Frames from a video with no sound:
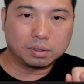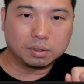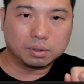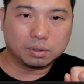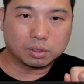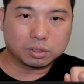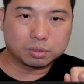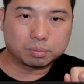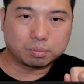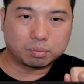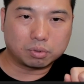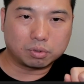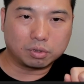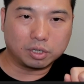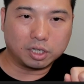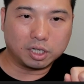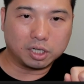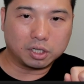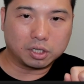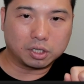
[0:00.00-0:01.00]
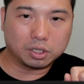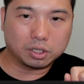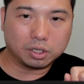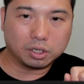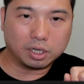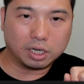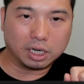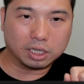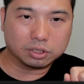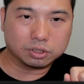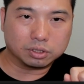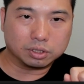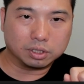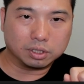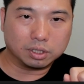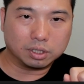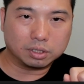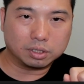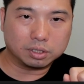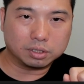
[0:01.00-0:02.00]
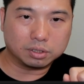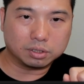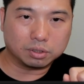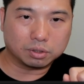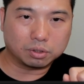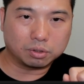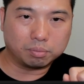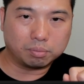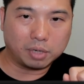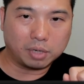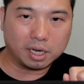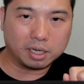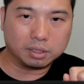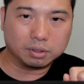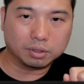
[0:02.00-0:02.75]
Looks pretty good, actually. Not doesn't look too bad.